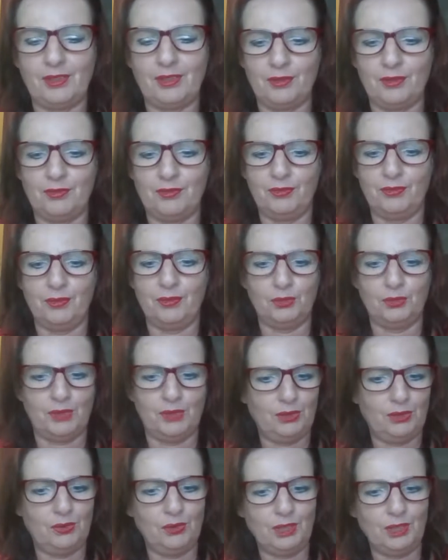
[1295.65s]
of what
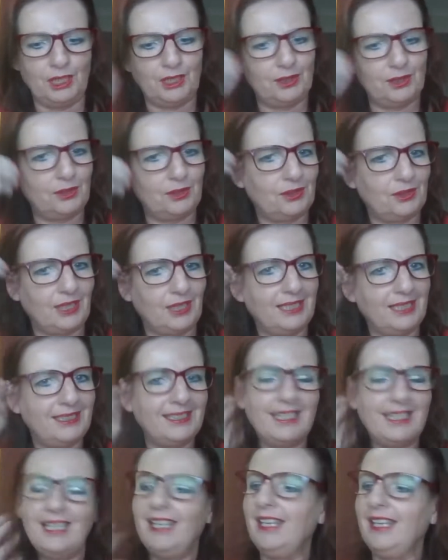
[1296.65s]
we're talking tonight.